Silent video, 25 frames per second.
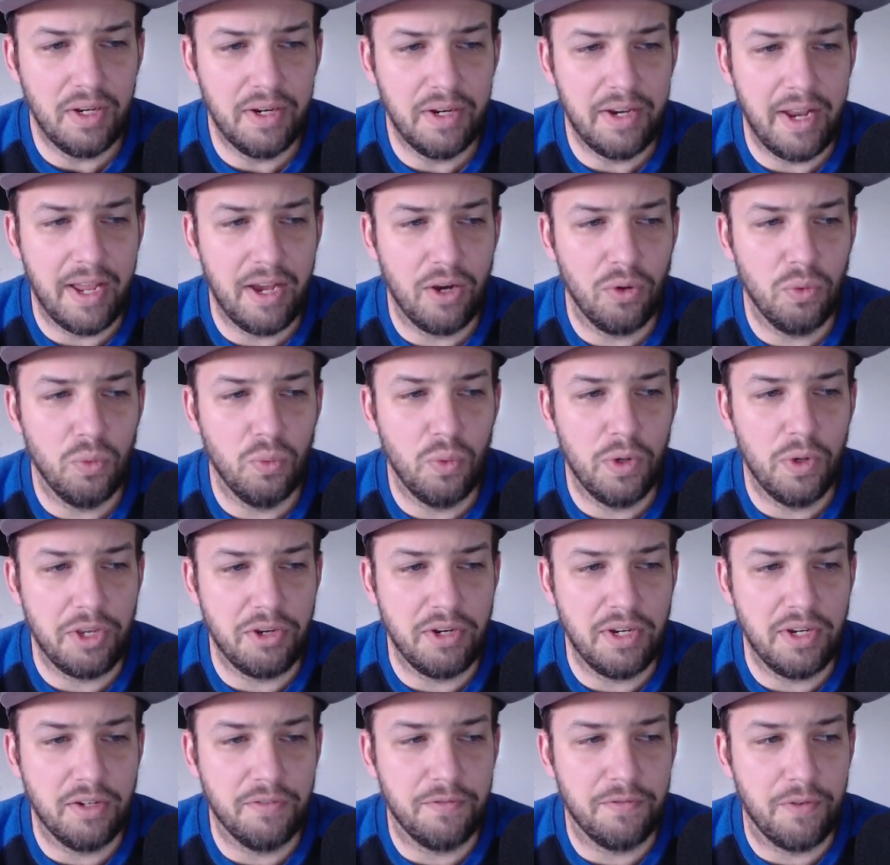Now, what
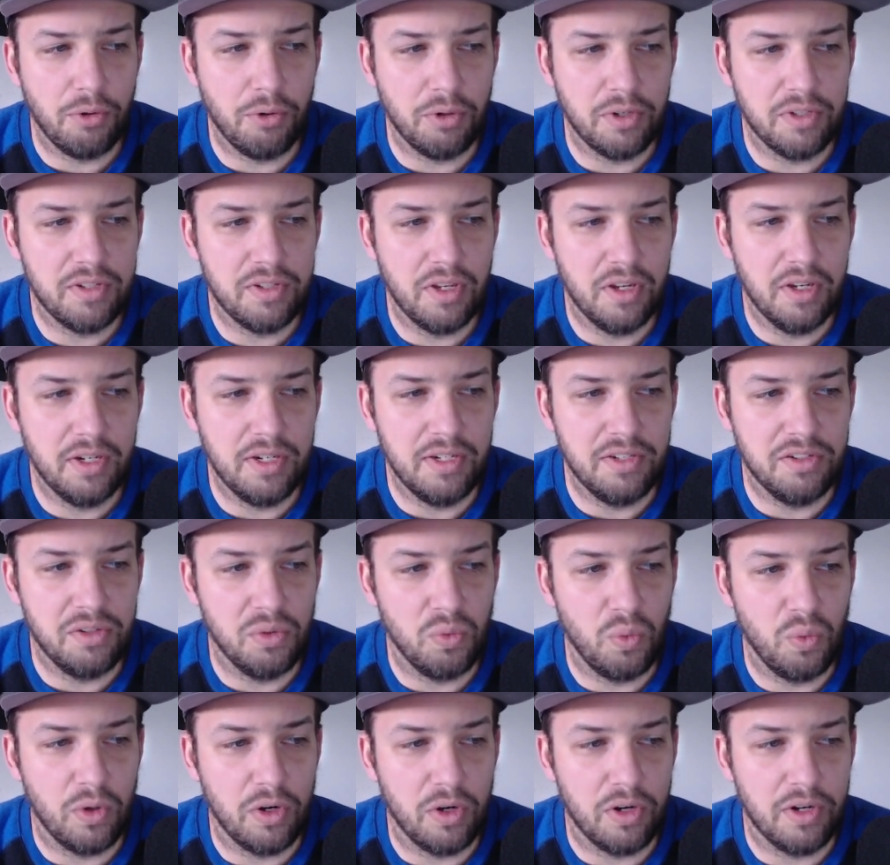you need to focus on is
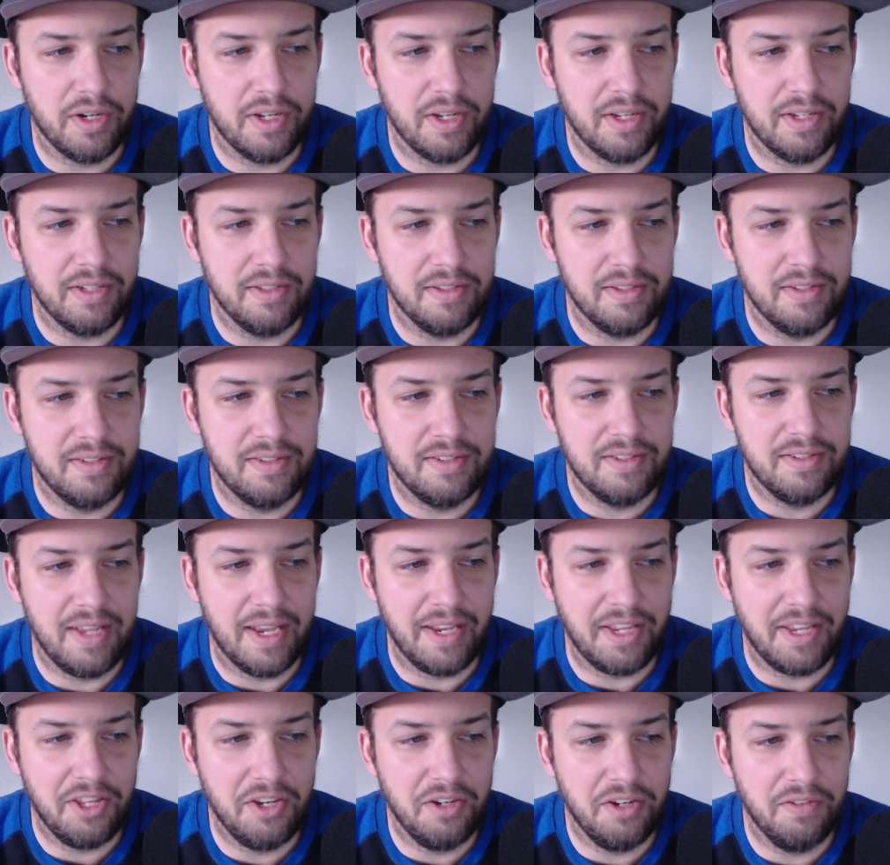the word
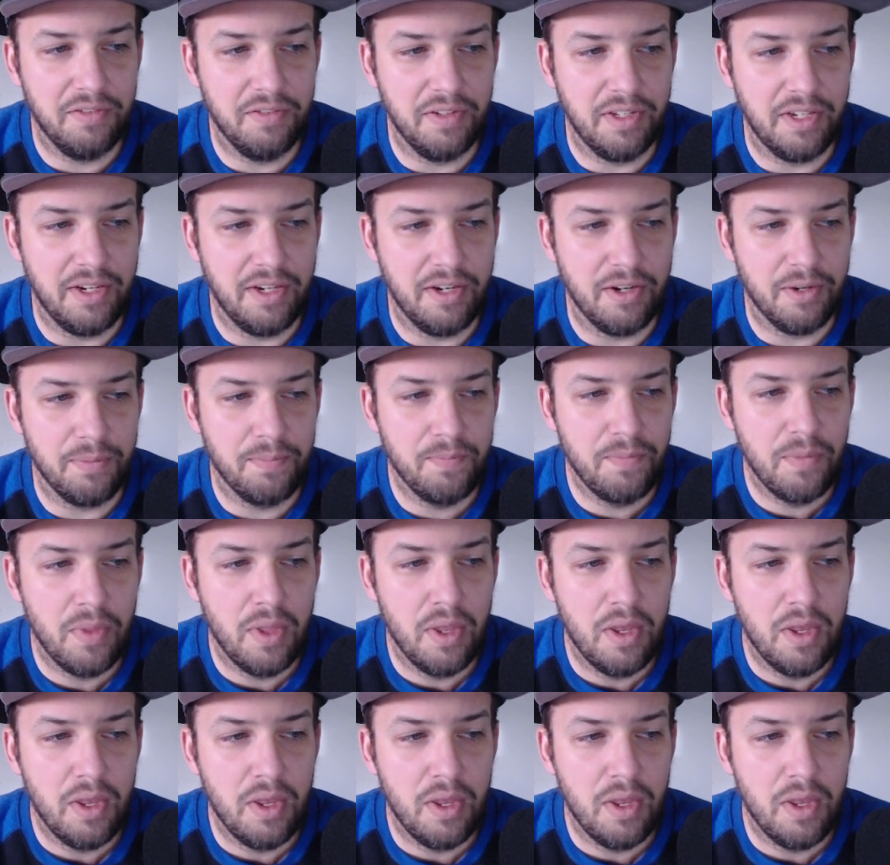consecutively here,